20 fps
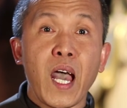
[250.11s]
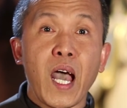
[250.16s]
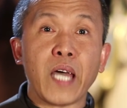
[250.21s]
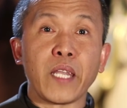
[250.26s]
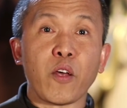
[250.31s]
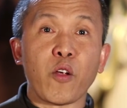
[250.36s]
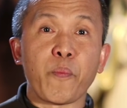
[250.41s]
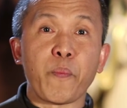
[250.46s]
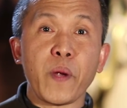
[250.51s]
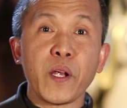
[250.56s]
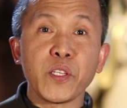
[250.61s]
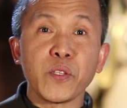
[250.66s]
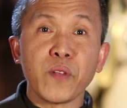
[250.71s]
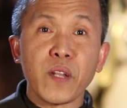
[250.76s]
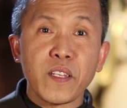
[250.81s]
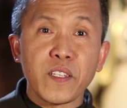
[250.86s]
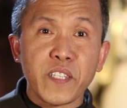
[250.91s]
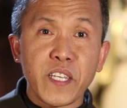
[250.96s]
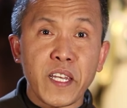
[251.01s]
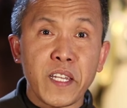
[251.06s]
and our
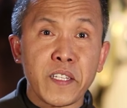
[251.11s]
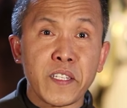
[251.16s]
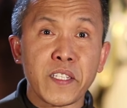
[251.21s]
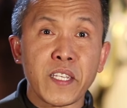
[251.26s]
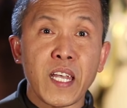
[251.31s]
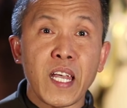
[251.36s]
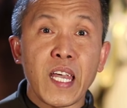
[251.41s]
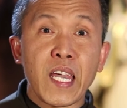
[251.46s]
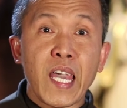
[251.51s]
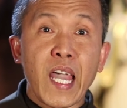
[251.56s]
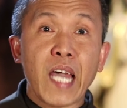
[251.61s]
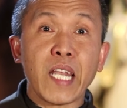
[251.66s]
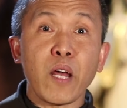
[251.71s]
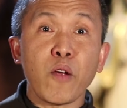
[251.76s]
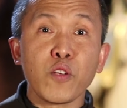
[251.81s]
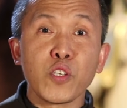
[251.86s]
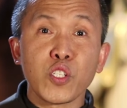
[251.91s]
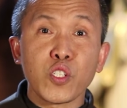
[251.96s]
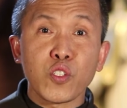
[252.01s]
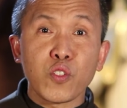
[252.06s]
personal sins and
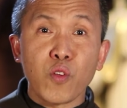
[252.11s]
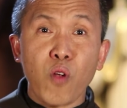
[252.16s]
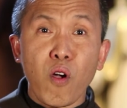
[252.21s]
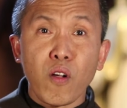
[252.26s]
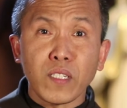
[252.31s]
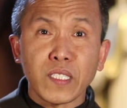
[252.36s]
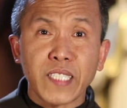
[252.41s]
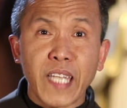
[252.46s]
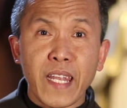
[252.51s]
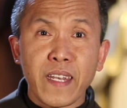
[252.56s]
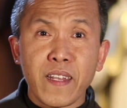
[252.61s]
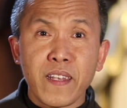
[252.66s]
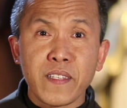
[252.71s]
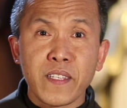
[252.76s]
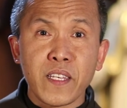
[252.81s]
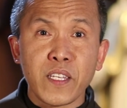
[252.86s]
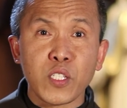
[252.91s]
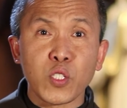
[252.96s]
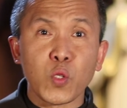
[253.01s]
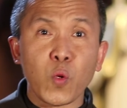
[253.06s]
our strong
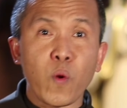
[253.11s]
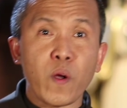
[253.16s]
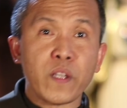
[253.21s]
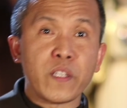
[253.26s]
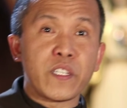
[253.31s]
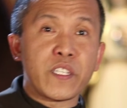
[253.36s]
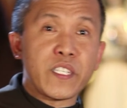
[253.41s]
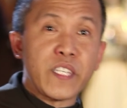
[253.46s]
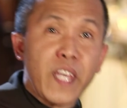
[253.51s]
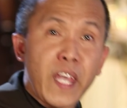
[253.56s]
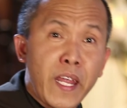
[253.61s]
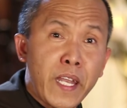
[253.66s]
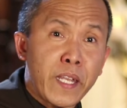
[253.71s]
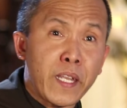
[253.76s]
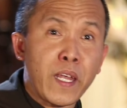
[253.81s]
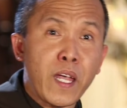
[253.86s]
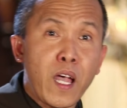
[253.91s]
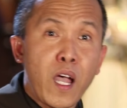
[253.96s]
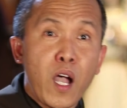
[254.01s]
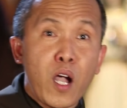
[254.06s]
tendencies towards
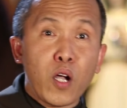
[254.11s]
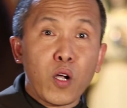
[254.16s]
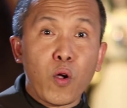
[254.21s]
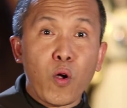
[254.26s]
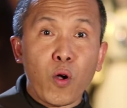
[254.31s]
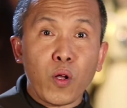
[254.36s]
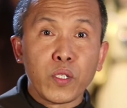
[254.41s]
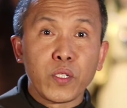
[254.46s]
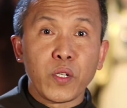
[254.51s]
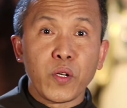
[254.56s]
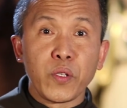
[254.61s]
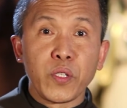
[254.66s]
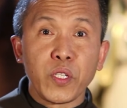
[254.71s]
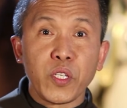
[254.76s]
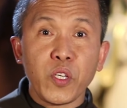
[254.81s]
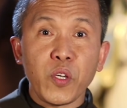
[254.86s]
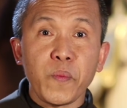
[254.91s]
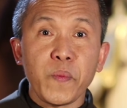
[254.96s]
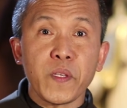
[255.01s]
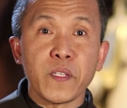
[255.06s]
sin called
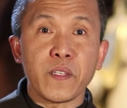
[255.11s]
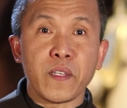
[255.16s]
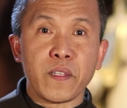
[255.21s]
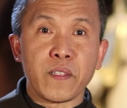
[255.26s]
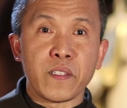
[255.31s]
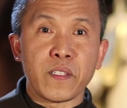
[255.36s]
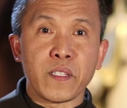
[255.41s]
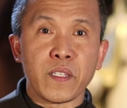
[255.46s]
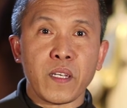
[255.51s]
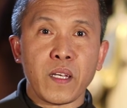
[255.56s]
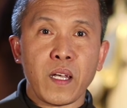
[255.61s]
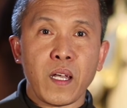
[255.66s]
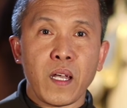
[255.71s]
concupiscence.